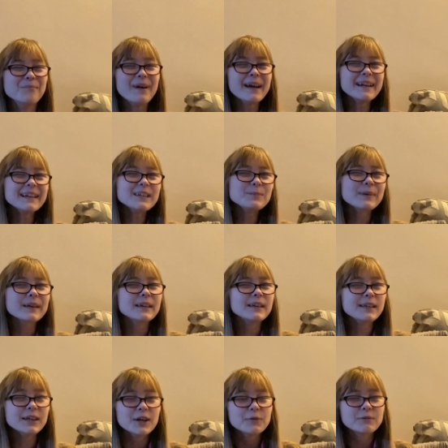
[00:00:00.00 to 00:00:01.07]
Maybe
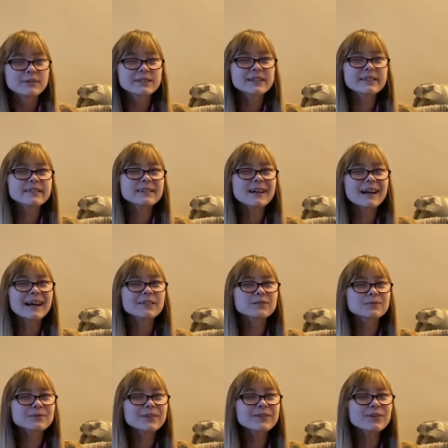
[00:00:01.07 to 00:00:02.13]
we should start
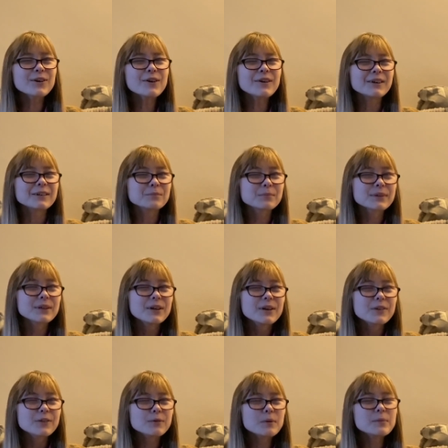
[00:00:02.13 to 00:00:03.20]
from the top,
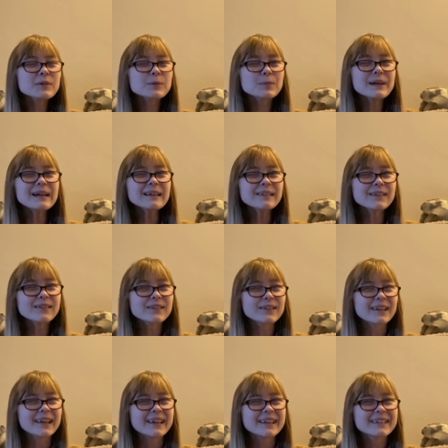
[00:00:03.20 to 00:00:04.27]
the one with the pretzels on
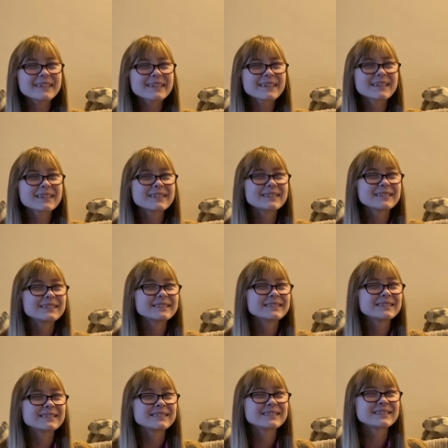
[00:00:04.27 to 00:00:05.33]
it. I think
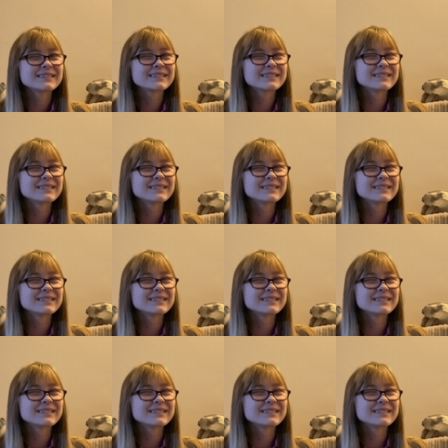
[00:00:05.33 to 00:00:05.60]
that's a good